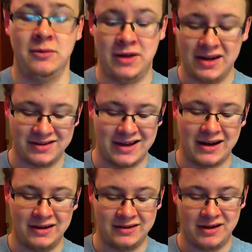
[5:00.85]
Not
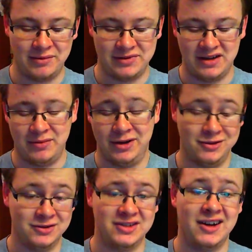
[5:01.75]
exactly 10%, but I don't
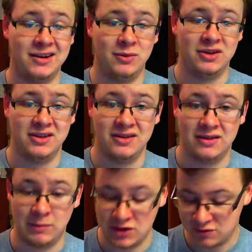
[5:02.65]
know exactly what the
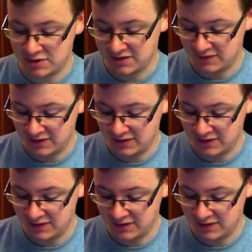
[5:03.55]
measurements of it